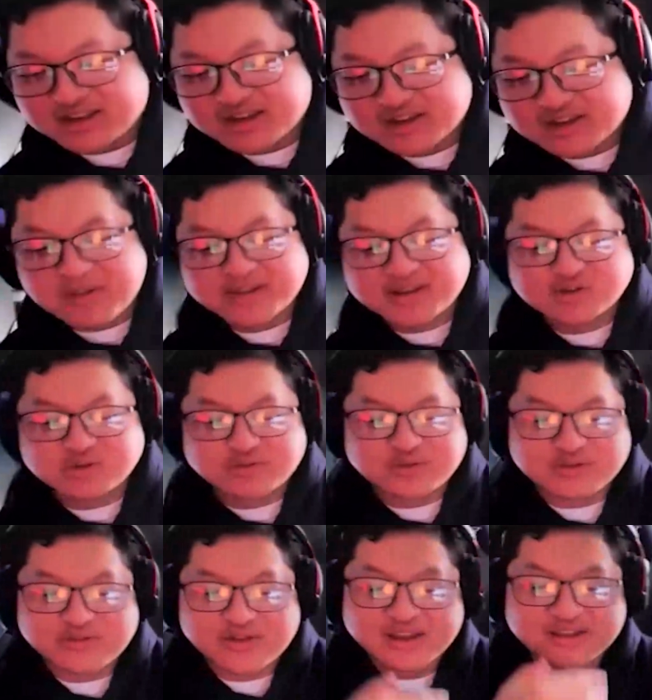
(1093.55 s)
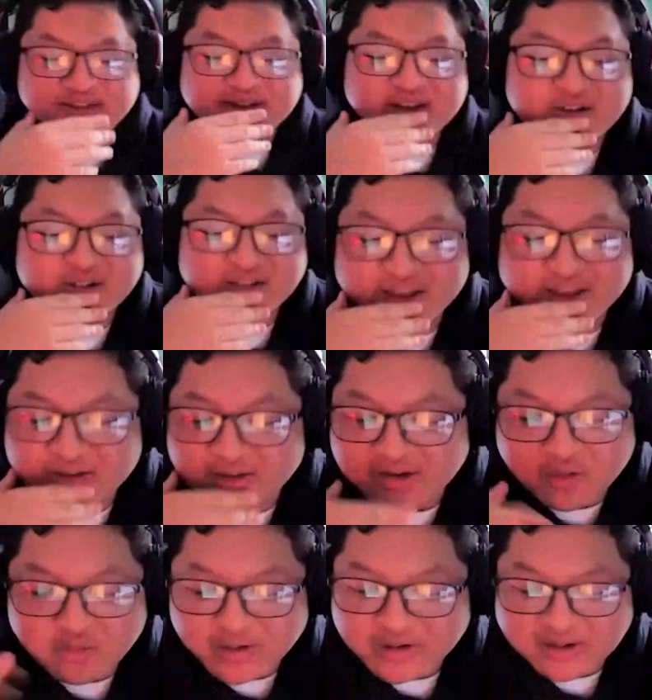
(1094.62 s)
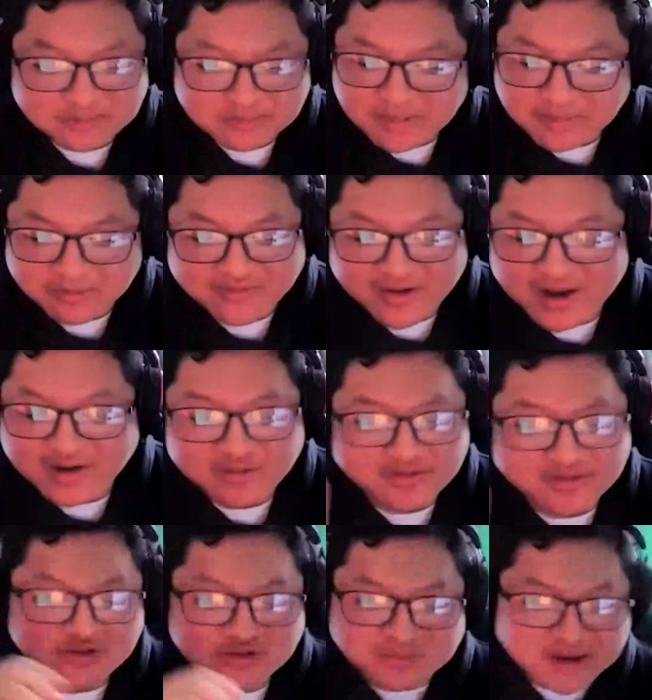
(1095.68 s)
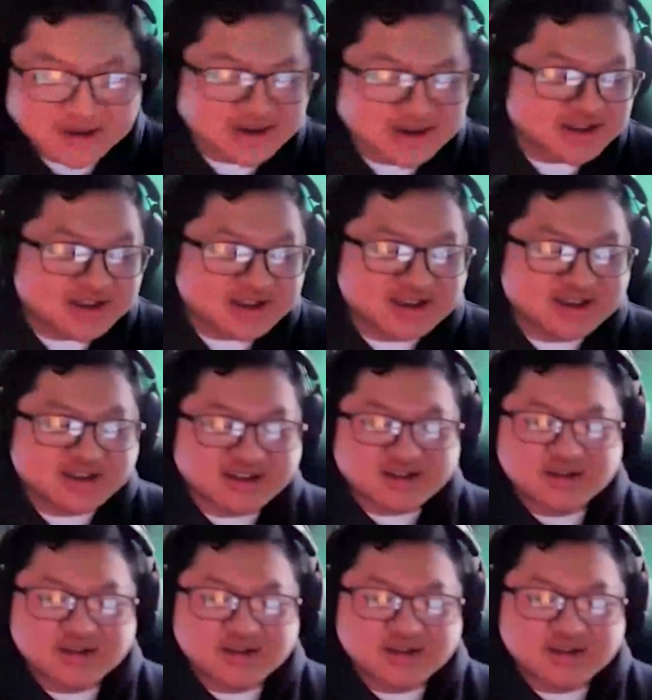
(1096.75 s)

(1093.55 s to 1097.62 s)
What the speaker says: you know, a message with your fans, you know, like, you know, where can people find you on social media?